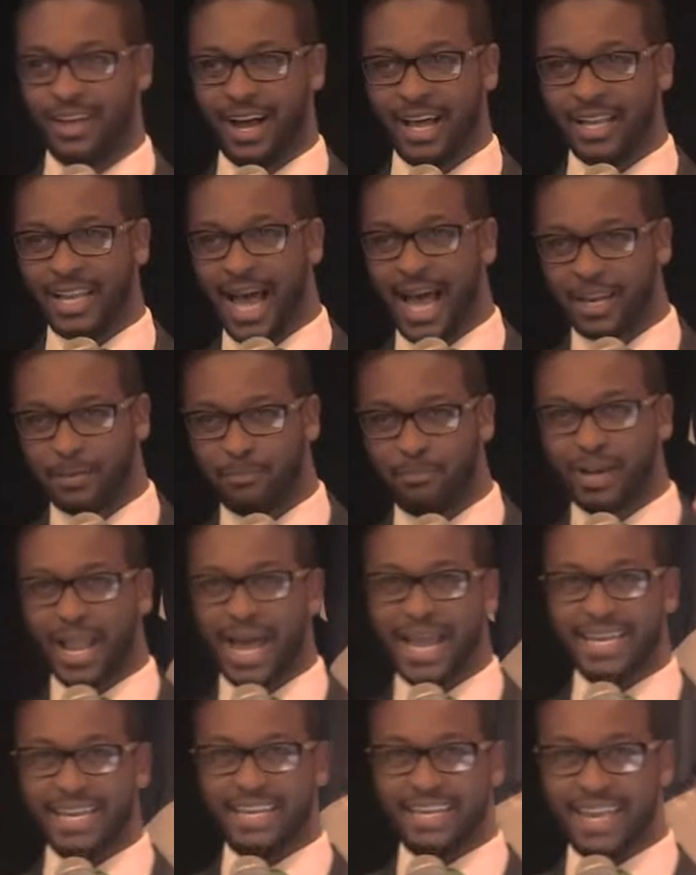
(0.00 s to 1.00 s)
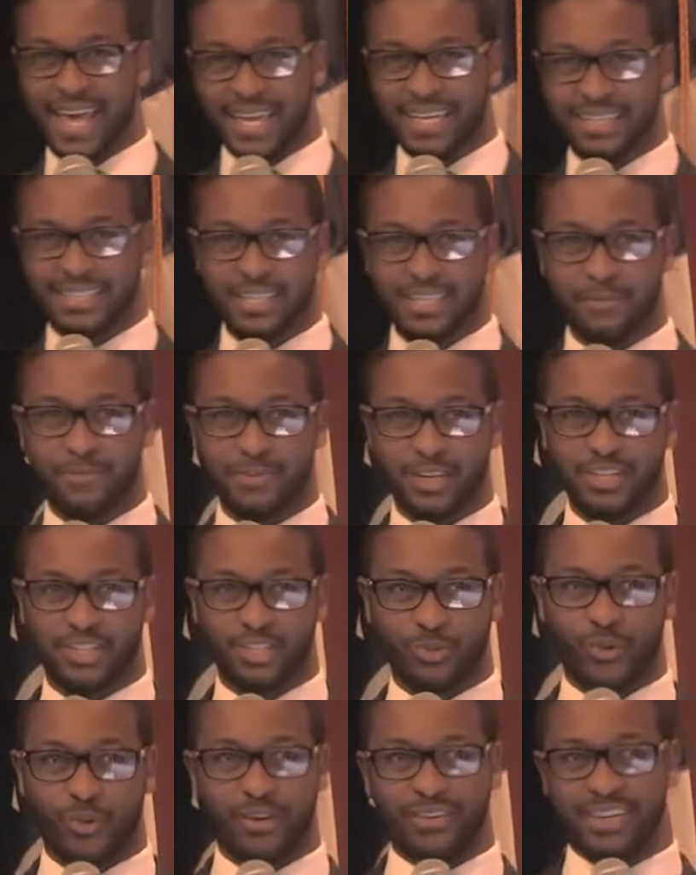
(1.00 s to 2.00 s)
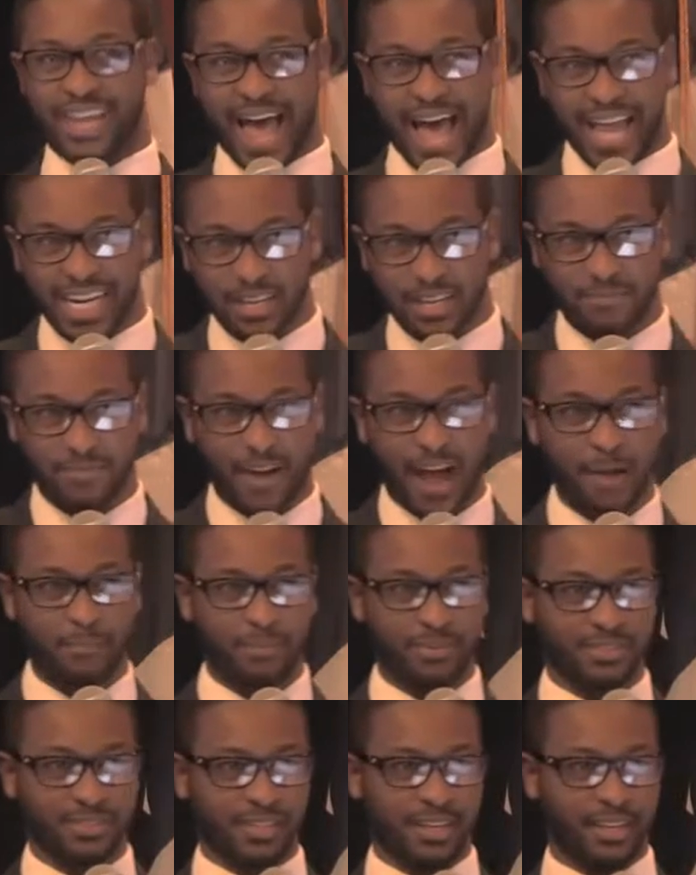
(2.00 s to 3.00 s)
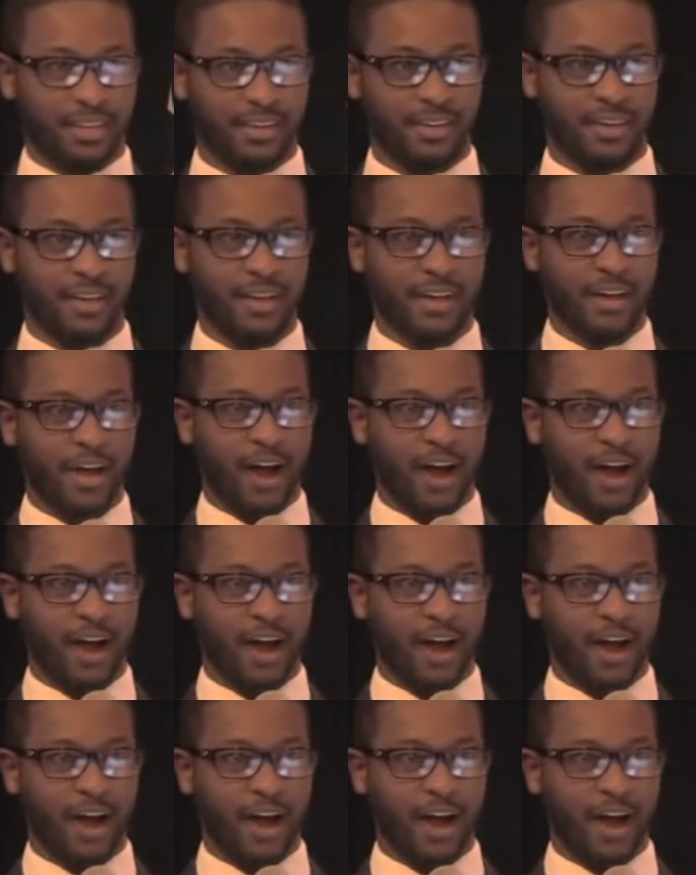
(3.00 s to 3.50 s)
a lot of blight and negativity to where 95%